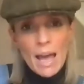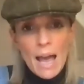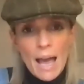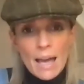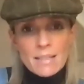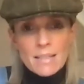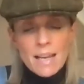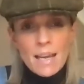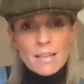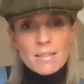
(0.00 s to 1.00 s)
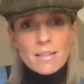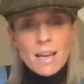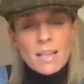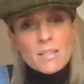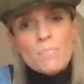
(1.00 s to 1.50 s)
and it's
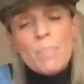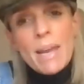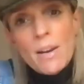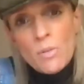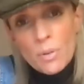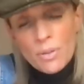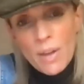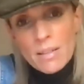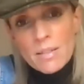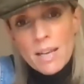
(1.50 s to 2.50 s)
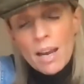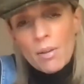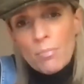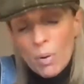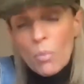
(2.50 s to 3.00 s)
being authentic.
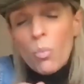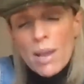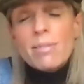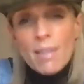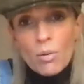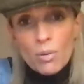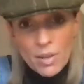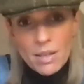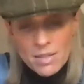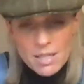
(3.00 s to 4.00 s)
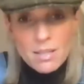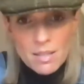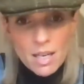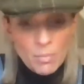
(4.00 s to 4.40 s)
But with that authenticity,